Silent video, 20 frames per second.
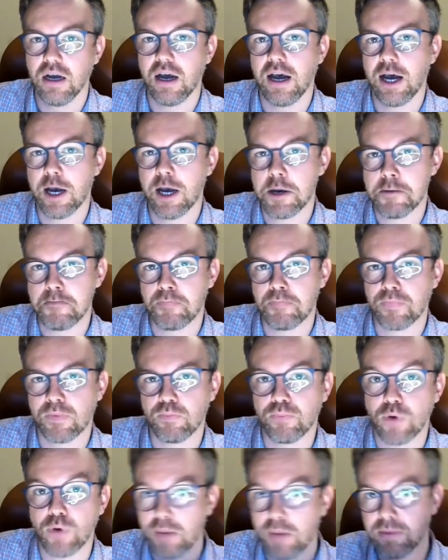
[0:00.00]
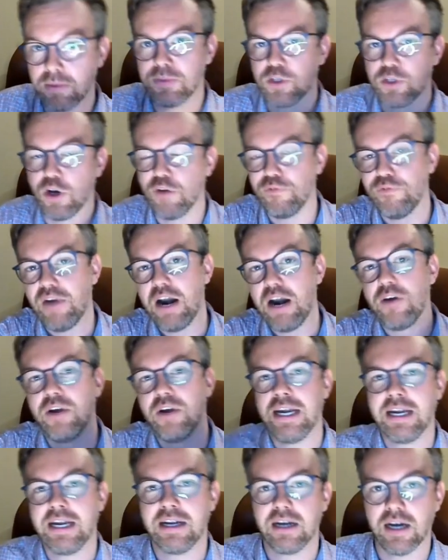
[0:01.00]
um, problems of
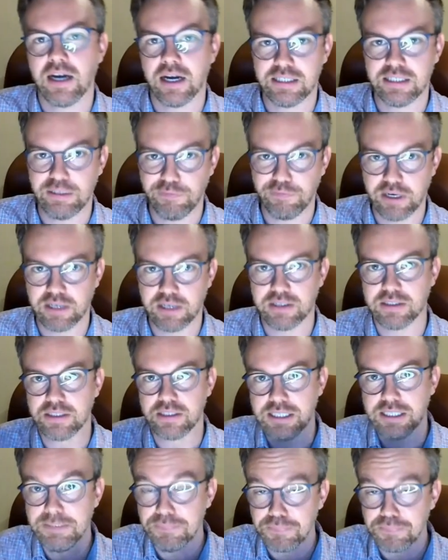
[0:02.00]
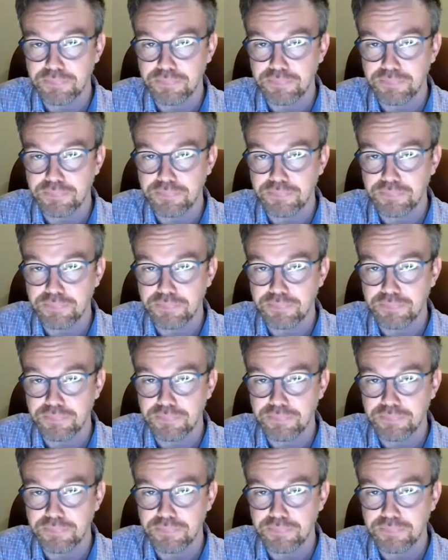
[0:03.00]
varying uh, difficulty